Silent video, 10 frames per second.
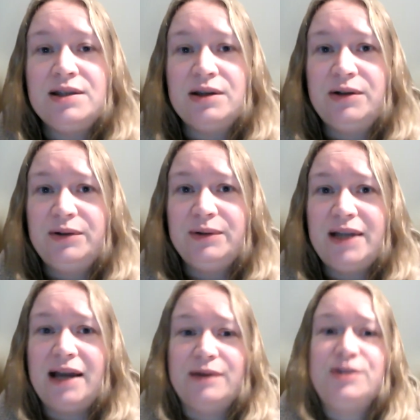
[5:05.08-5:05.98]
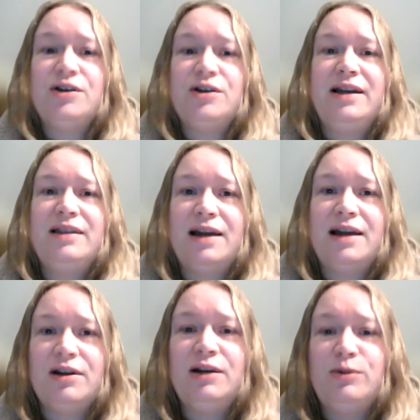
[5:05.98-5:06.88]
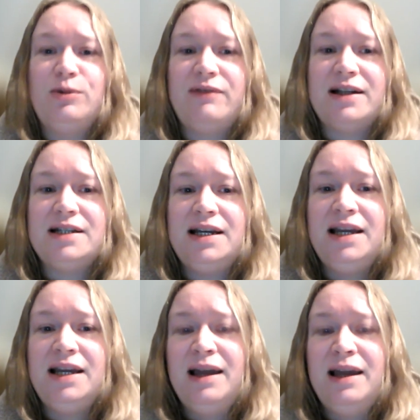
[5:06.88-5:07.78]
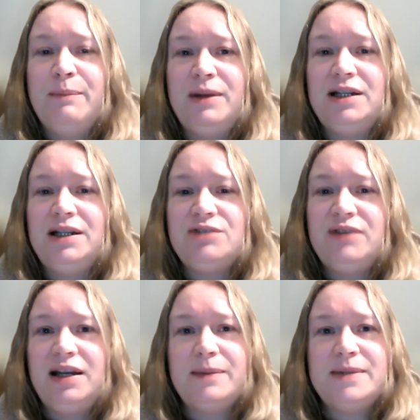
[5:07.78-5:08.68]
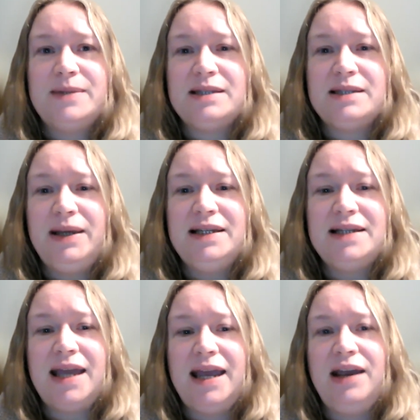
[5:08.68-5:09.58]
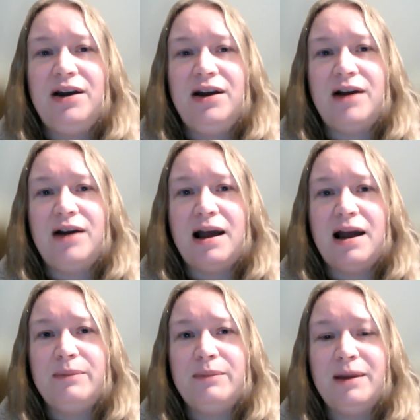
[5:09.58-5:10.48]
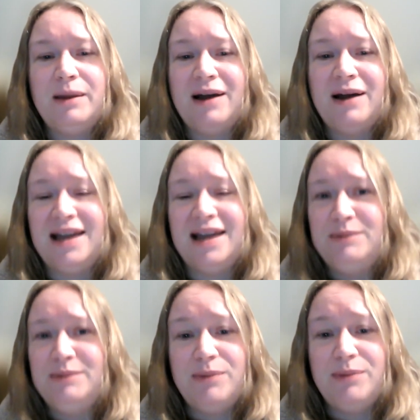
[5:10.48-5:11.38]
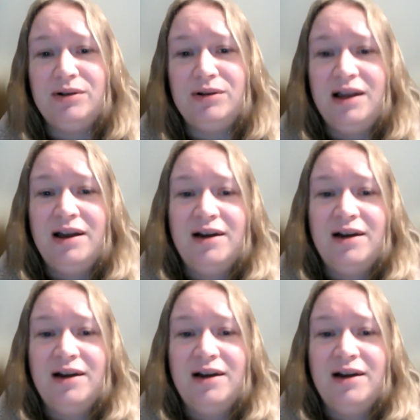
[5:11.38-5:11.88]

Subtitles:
So yeah, sorry, that got a little bit ranty, but it just really upsets me to hear about that empty bowl.